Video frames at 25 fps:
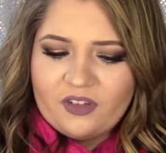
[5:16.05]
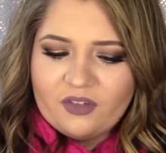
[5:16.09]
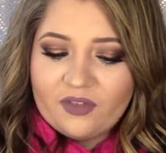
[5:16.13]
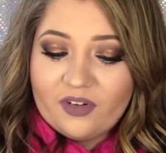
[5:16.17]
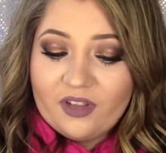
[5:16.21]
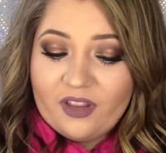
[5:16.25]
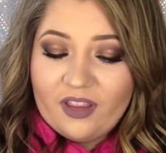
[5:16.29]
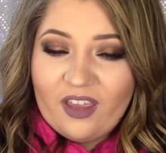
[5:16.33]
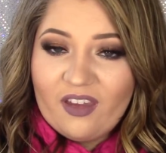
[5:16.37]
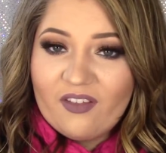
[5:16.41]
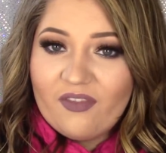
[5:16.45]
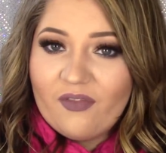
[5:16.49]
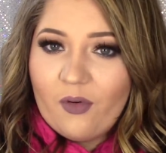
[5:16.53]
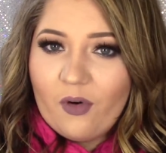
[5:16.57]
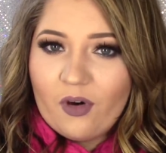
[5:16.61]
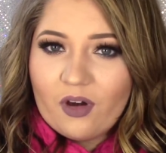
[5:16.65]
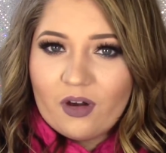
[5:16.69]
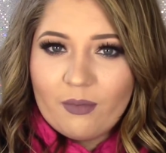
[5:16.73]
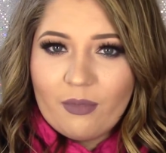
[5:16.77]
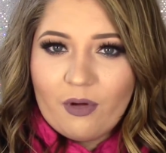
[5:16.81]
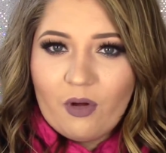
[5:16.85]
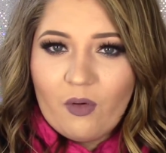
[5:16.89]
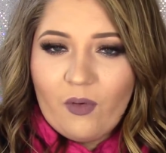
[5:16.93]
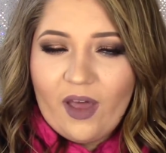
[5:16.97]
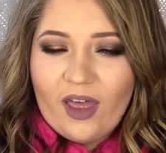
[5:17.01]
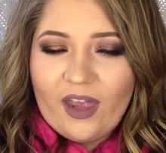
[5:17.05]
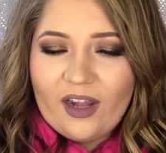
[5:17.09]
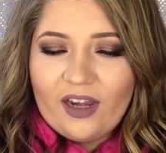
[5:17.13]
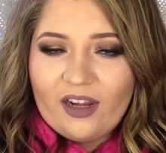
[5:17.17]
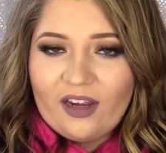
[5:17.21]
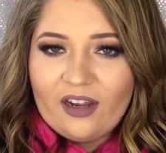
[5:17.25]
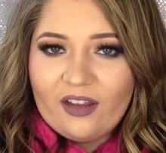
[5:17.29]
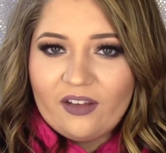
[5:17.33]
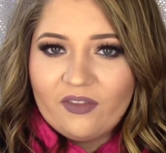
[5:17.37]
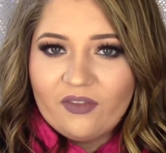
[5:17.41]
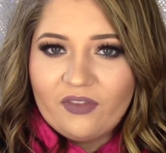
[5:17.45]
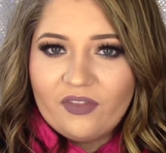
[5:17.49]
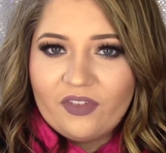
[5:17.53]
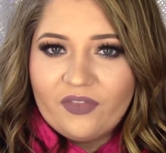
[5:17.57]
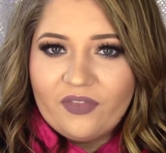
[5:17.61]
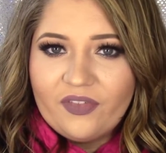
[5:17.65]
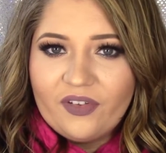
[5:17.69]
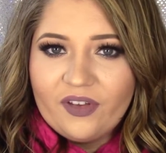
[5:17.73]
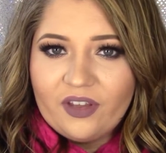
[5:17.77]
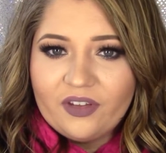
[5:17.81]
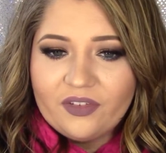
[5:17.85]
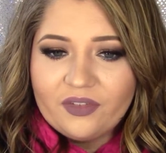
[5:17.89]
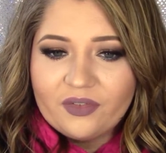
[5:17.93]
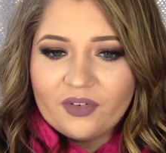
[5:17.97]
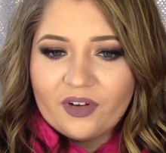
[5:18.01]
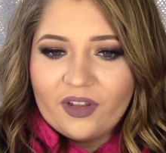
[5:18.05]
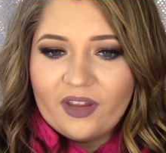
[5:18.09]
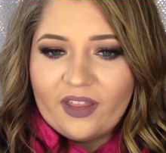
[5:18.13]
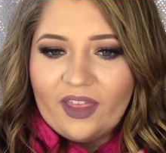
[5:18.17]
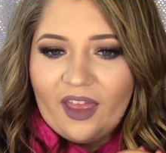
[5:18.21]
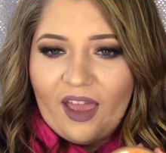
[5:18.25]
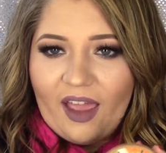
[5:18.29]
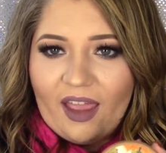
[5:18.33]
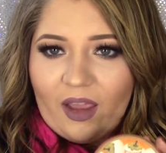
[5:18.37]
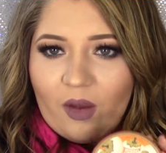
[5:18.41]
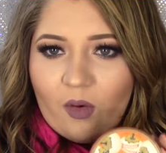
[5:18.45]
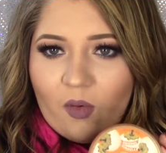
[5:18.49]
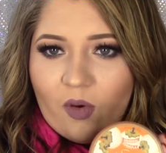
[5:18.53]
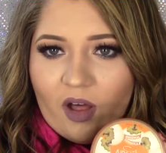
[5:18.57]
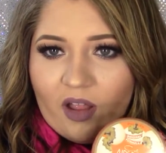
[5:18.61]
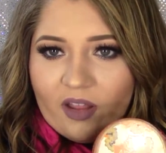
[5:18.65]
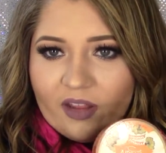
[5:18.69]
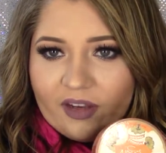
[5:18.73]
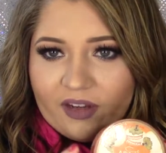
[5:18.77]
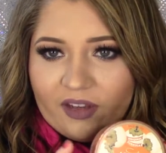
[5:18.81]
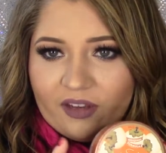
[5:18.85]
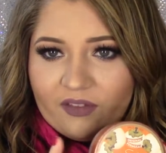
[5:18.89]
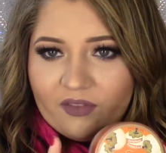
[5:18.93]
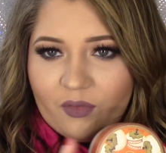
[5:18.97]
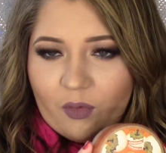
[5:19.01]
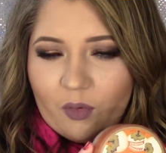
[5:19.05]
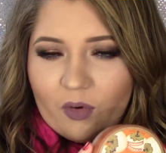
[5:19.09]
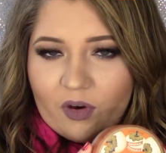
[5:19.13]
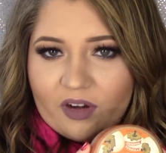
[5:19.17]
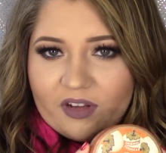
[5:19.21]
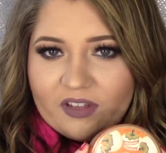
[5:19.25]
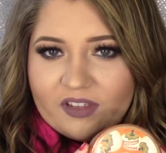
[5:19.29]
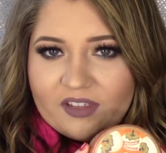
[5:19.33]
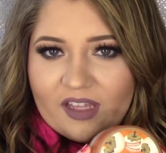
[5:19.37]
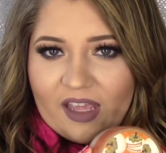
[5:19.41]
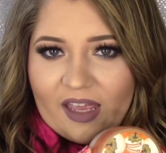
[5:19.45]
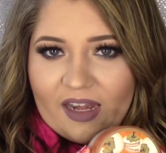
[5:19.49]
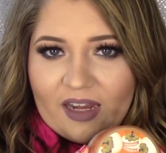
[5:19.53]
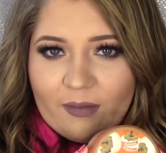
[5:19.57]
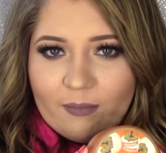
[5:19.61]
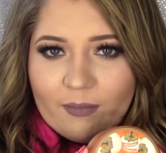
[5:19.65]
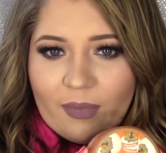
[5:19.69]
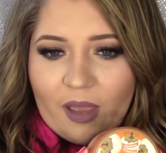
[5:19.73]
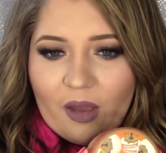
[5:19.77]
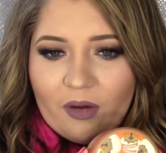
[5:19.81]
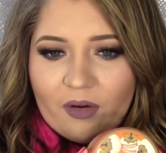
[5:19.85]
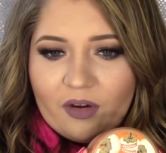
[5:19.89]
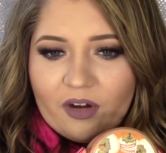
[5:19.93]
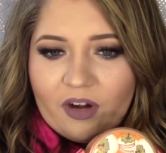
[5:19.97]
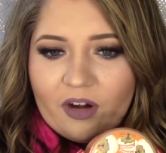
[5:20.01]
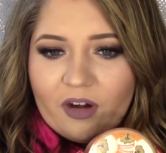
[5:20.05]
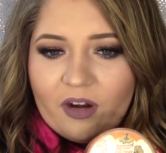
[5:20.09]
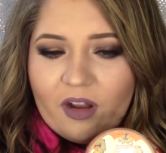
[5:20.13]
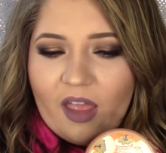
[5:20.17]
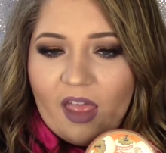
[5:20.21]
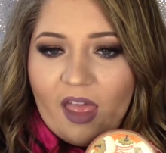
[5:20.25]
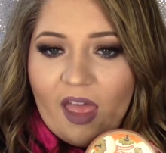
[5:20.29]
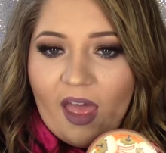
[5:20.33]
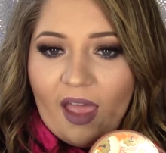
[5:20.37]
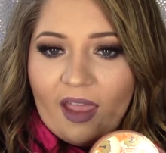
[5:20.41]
a really affordable one, and it feels really high quality for a setting powder.